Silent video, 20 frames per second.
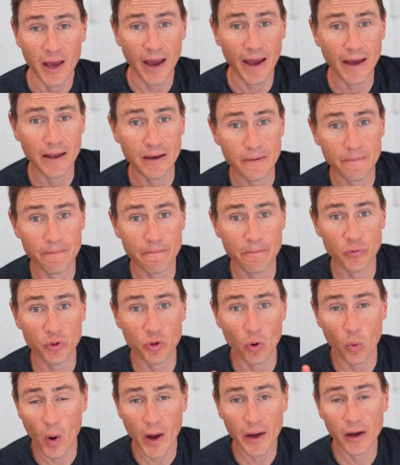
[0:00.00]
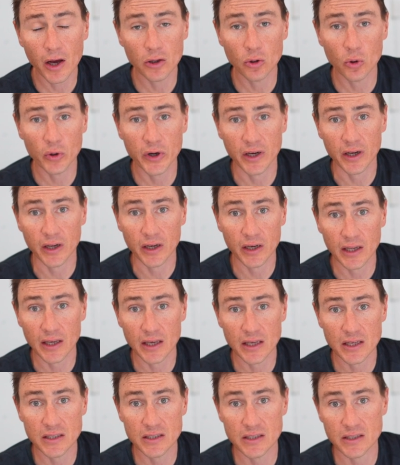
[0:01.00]
And the way I look at it
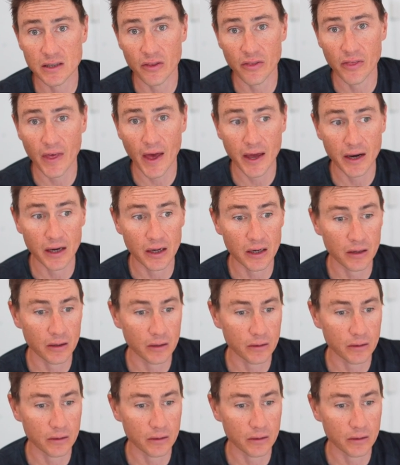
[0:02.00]
is that